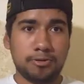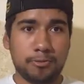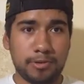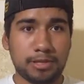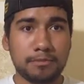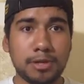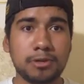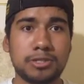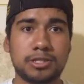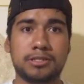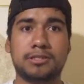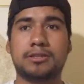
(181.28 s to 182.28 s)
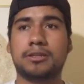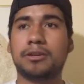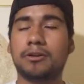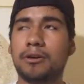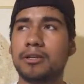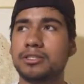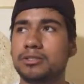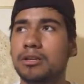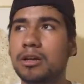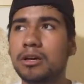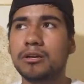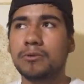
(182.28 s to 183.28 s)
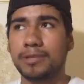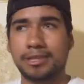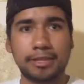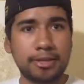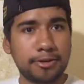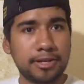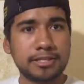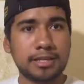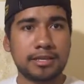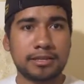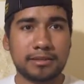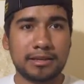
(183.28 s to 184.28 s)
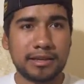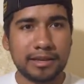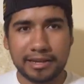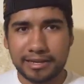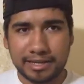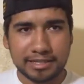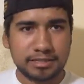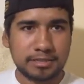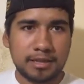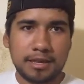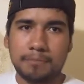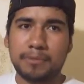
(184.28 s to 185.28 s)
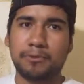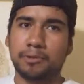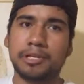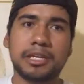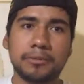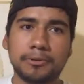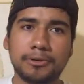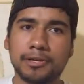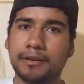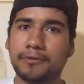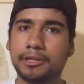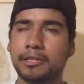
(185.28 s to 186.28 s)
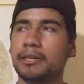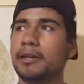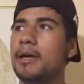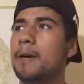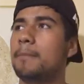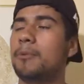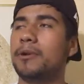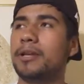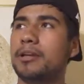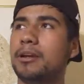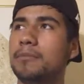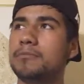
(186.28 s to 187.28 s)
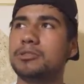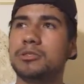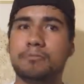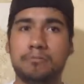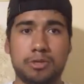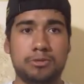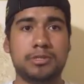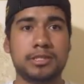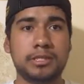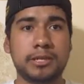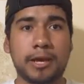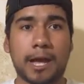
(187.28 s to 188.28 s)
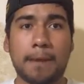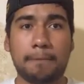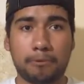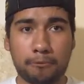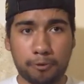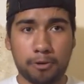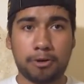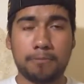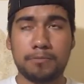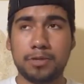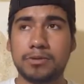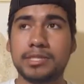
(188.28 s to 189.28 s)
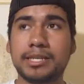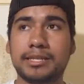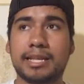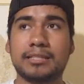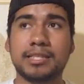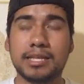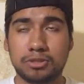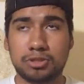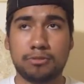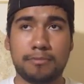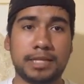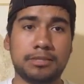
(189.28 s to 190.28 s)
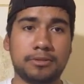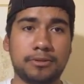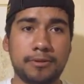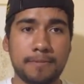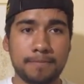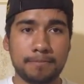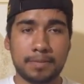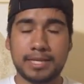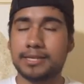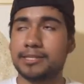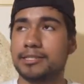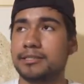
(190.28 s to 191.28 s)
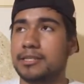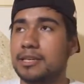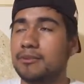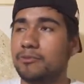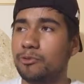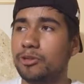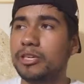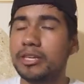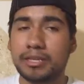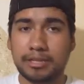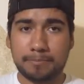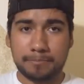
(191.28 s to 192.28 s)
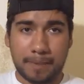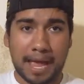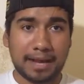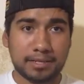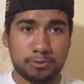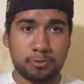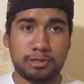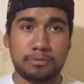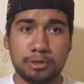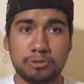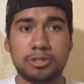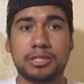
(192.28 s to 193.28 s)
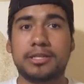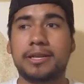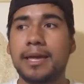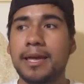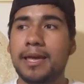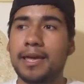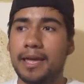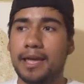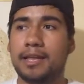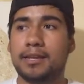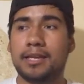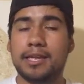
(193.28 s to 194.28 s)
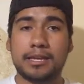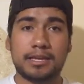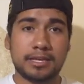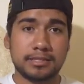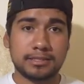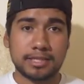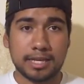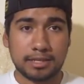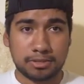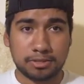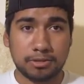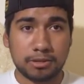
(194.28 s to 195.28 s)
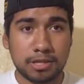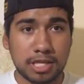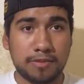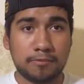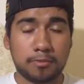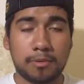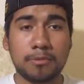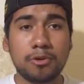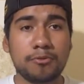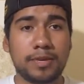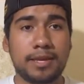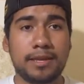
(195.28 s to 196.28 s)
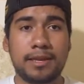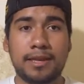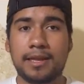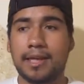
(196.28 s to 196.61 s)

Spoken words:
you with emotions. A song with lyrics can, I guess, be relatable and everything, but when it comes to music, I prefer music that's instrumental because it really packs with emotion and it can set a certain theme from a movie.